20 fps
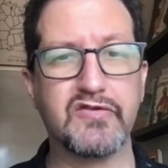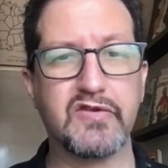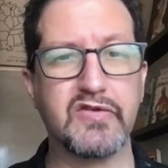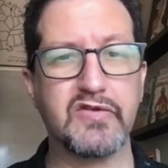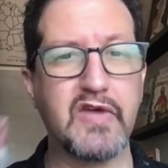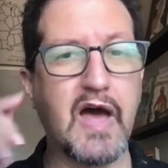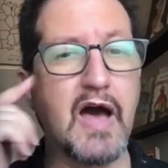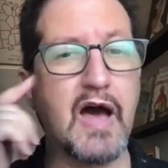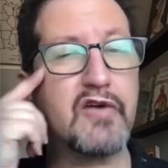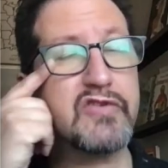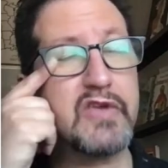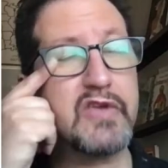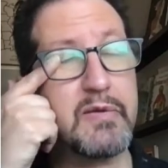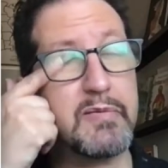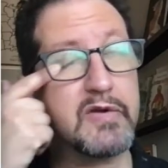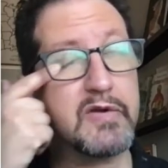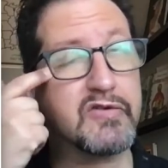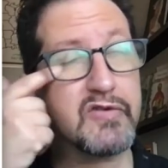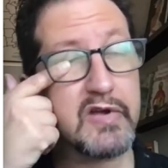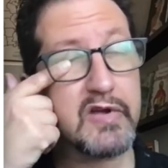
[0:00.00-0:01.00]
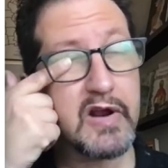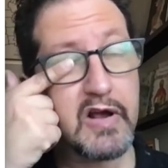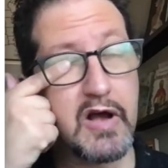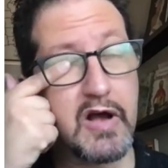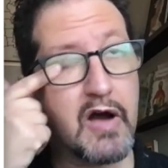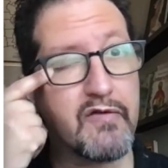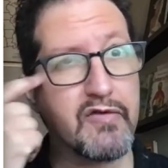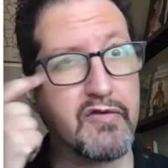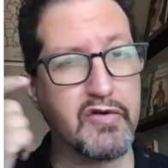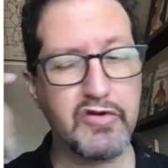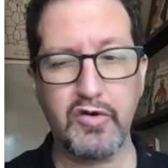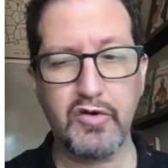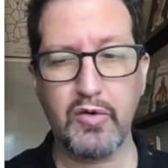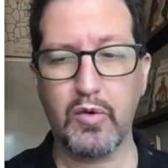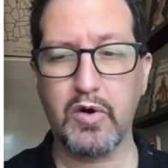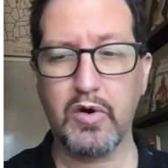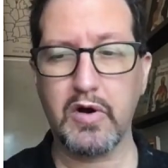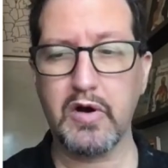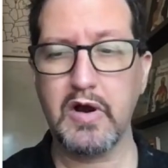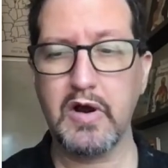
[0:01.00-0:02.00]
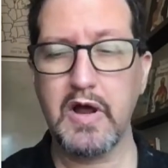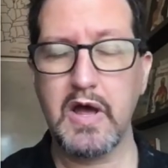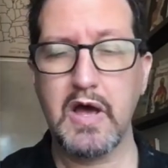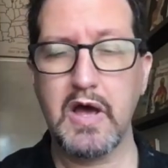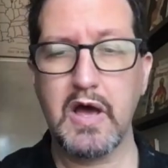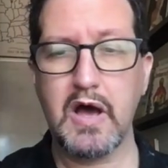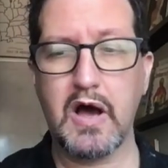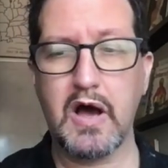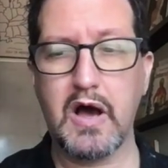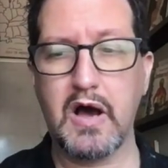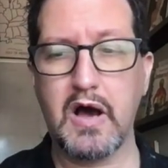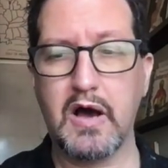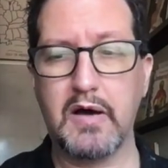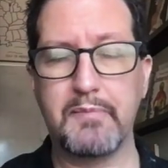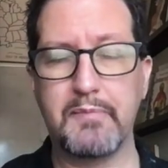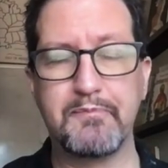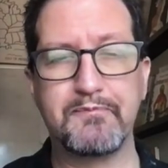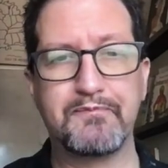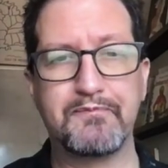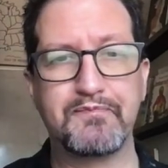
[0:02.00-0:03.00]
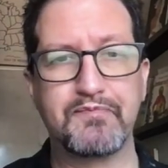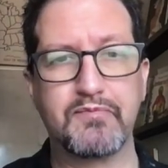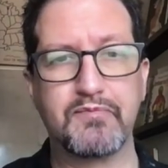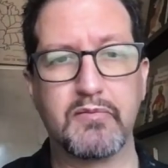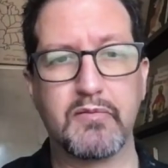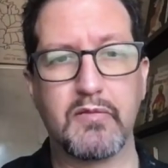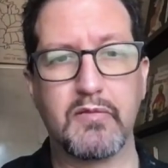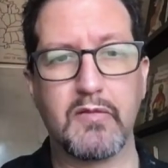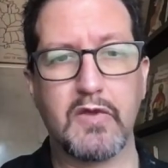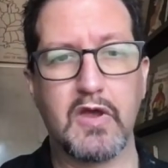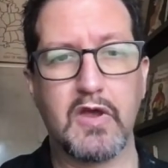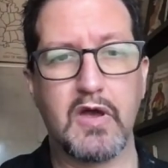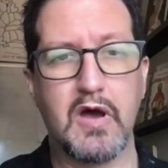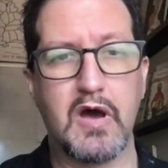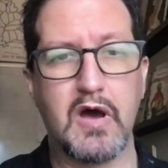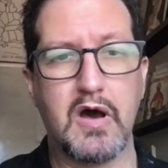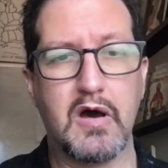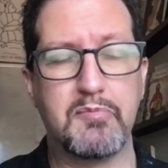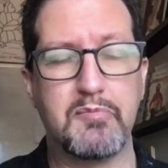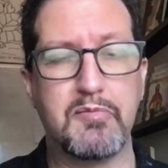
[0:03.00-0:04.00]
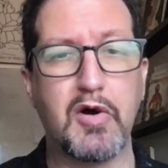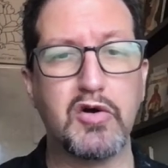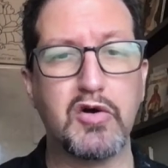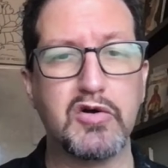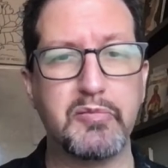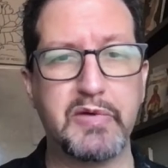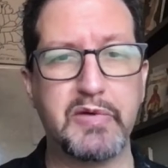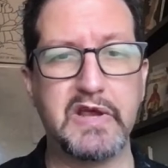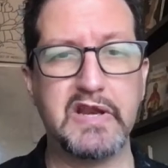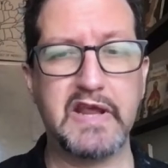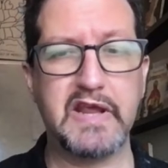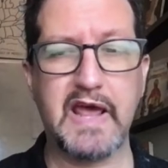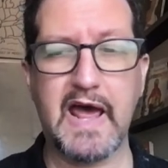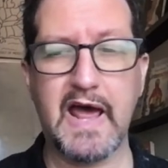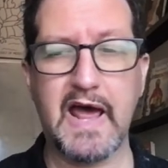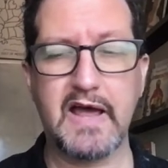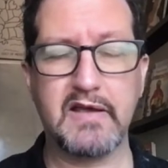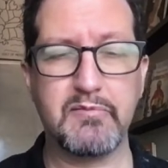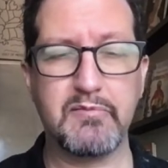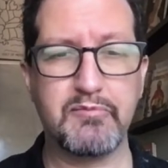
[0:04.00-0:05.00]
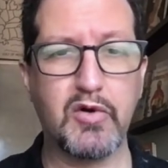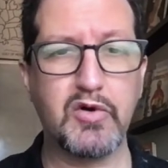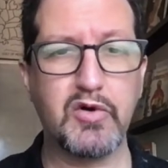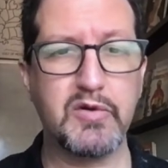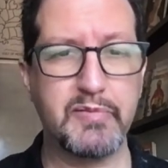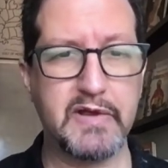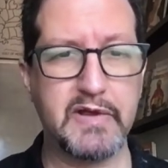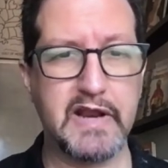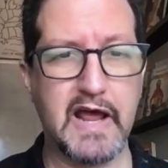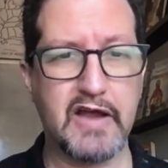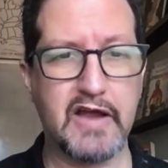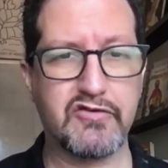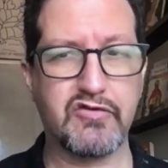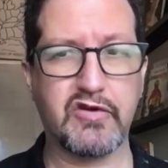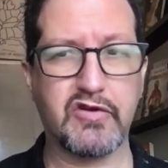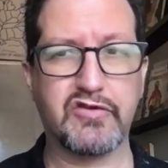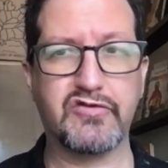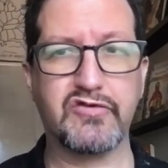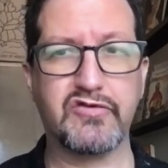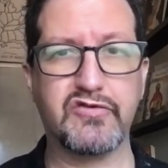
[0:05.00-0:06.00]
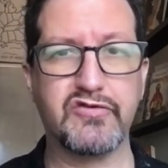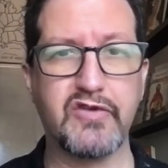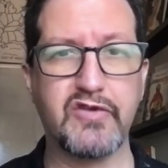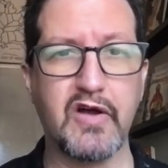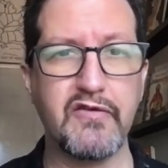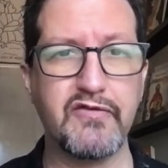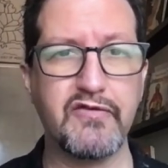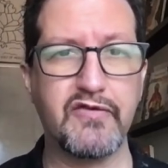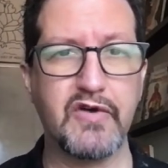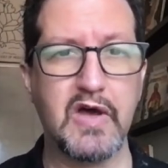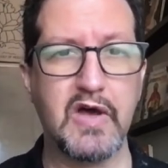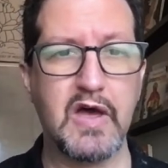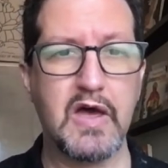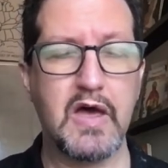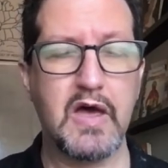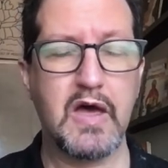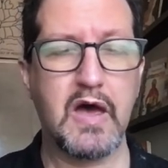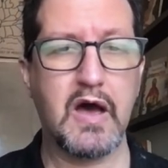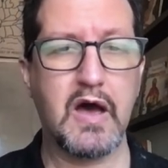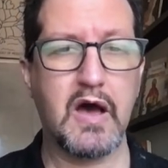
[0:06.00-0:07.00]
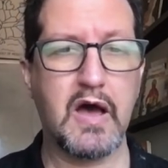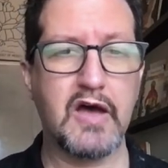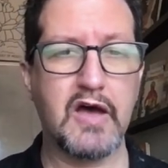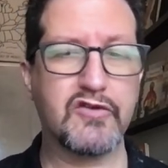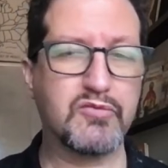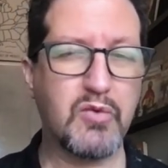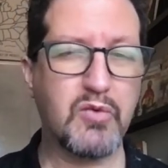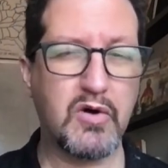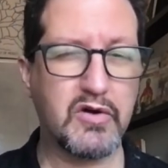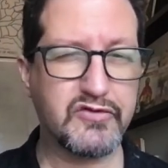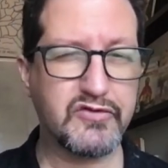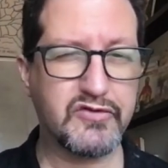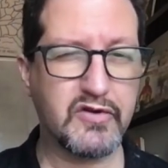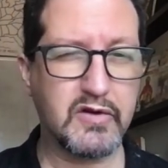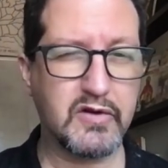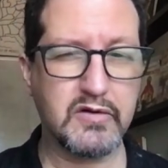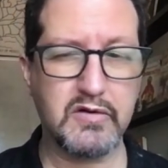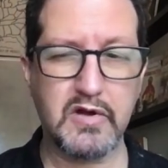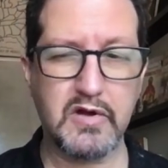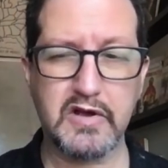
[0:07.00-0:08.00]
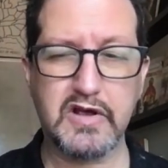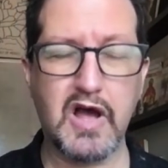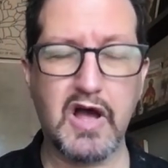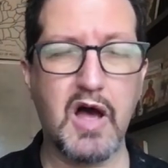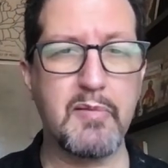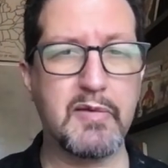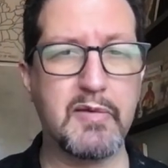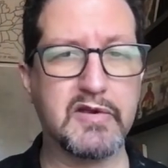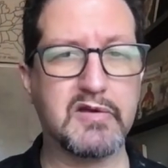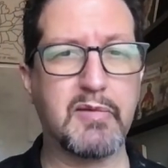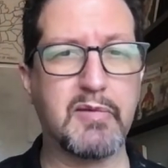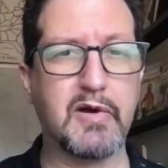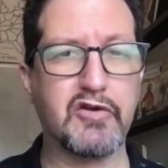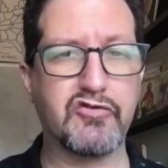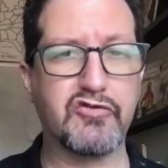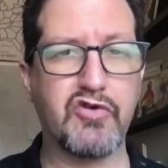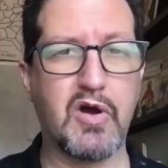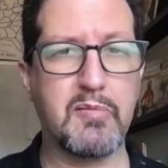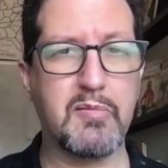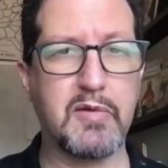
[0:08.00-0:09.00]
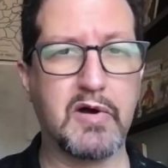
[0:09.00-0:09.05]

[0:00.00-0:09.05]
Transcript: The housekeeping is going to cover your um, podopediatrics stuff, as well as a comment about trauma.